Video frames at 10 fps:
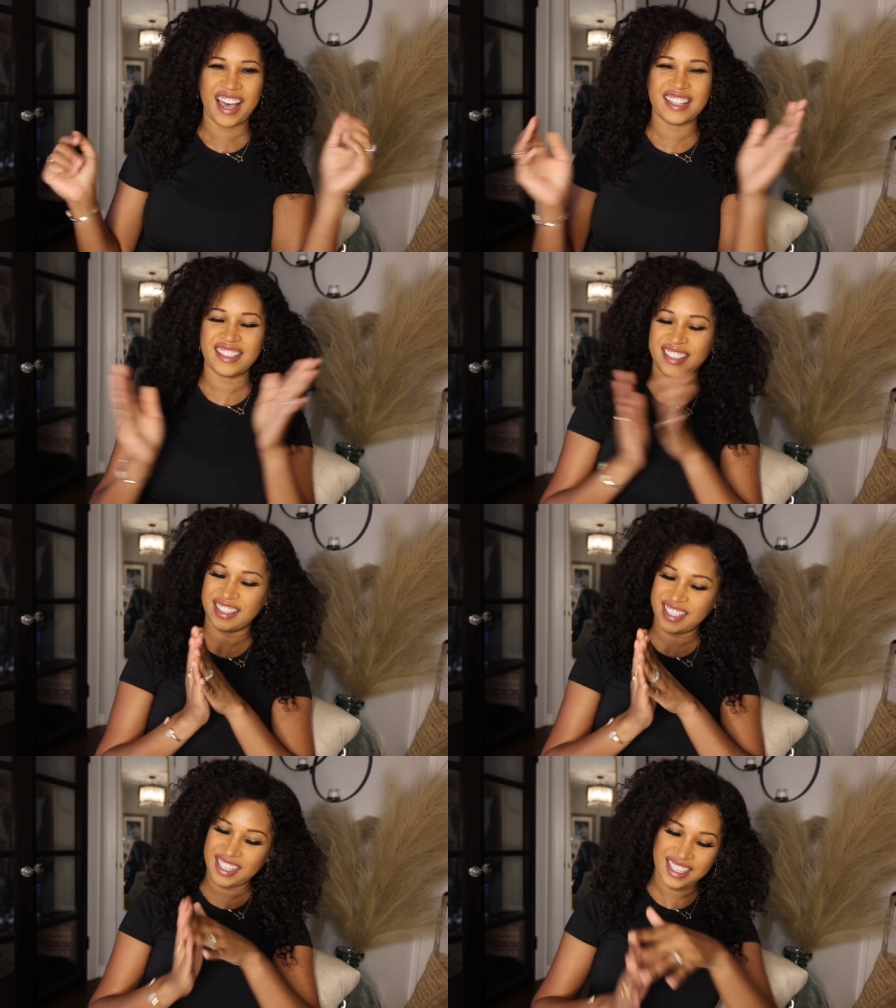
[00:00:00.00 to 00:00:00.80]
I
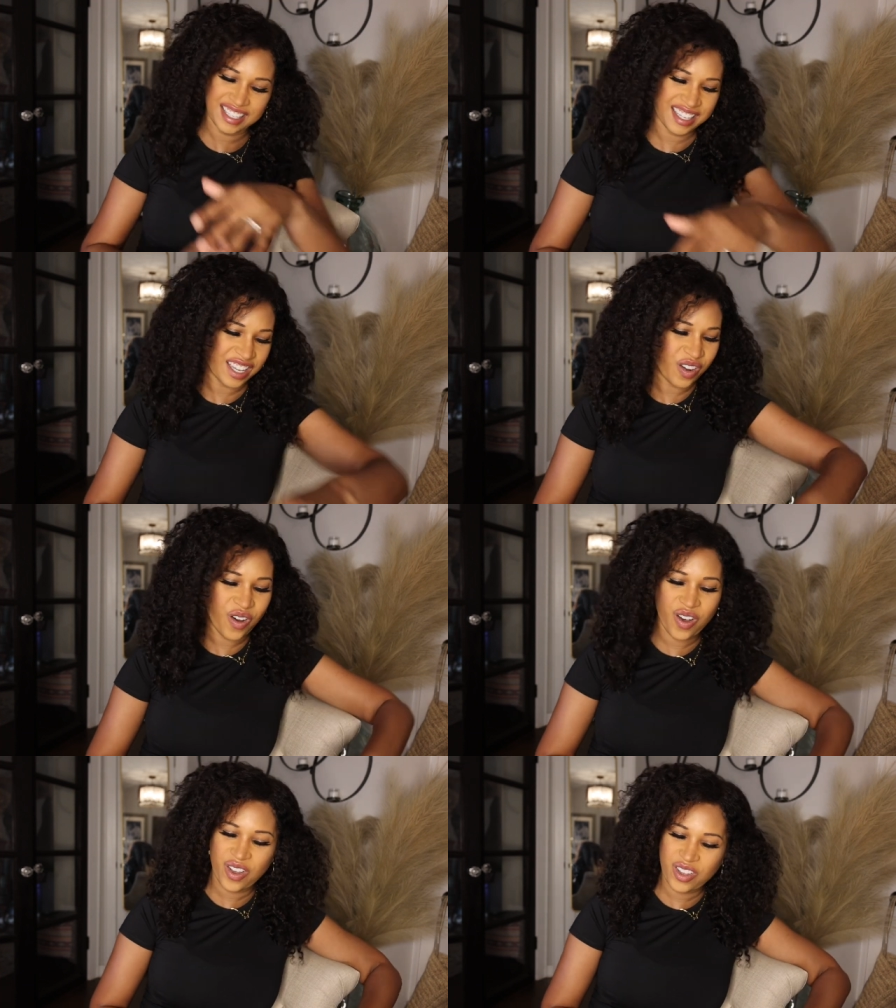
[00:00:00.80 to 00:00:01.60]
sing it
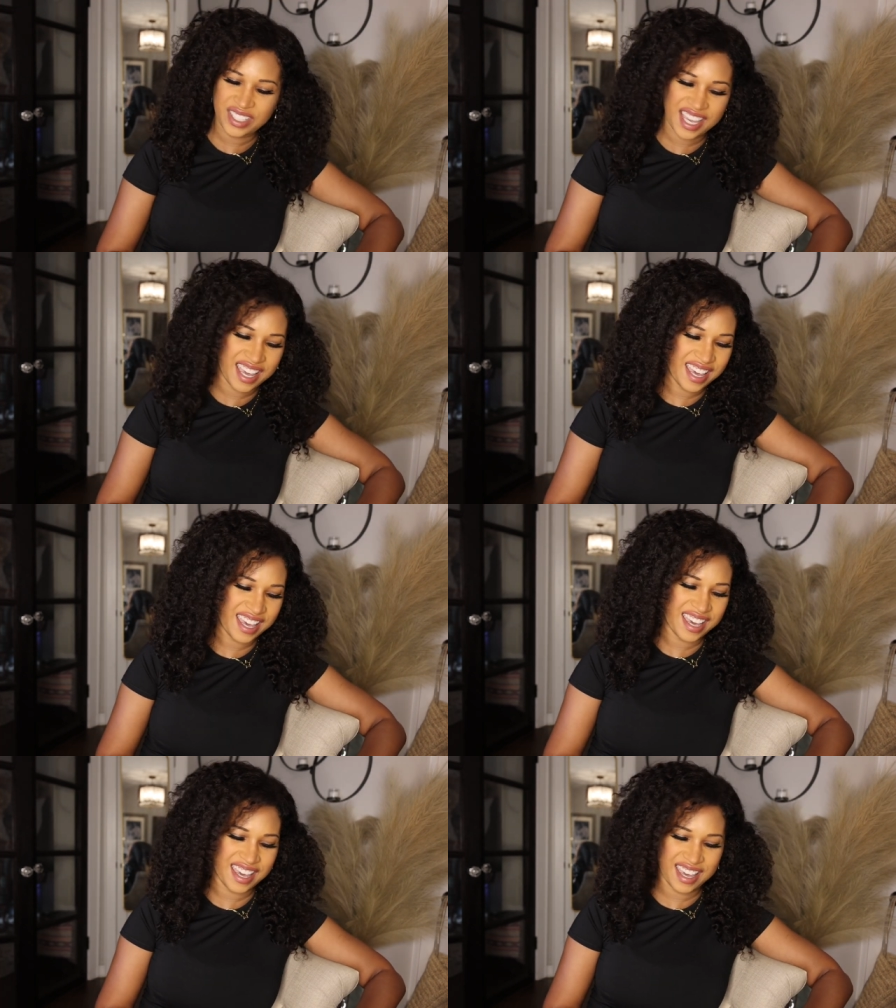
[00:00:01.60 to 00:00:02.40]
all
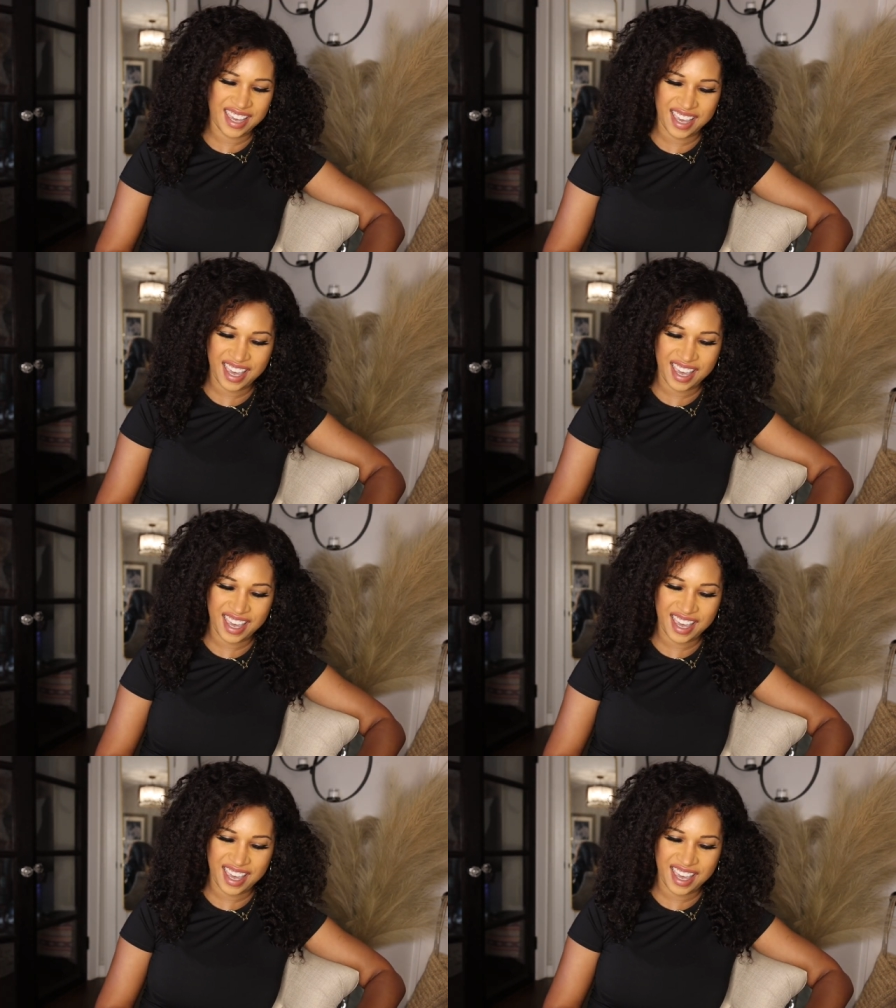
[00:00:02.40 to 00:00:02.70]
day.